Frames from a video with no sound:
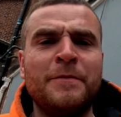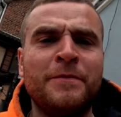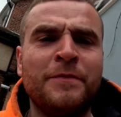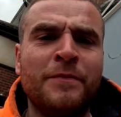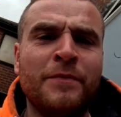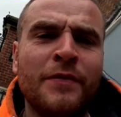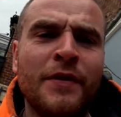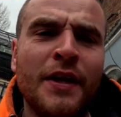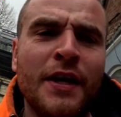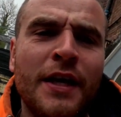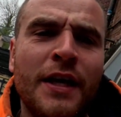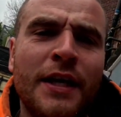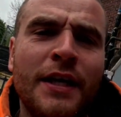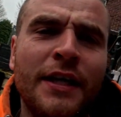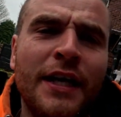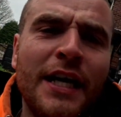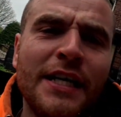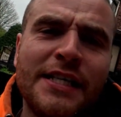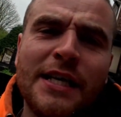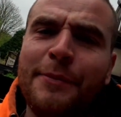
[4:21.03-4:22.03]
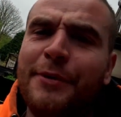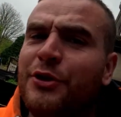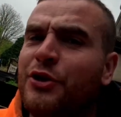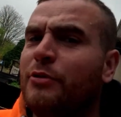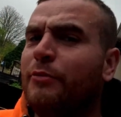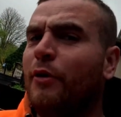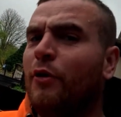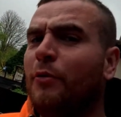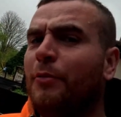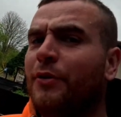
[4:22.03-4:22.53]
Right. Nice
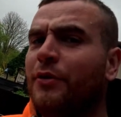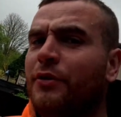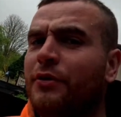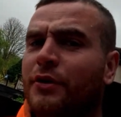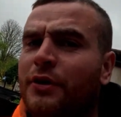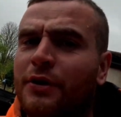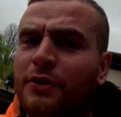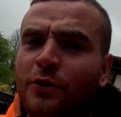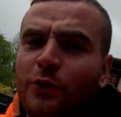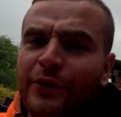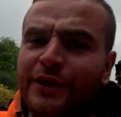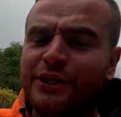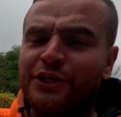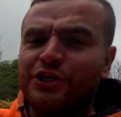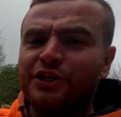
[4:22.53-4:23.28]
amateur moment, quick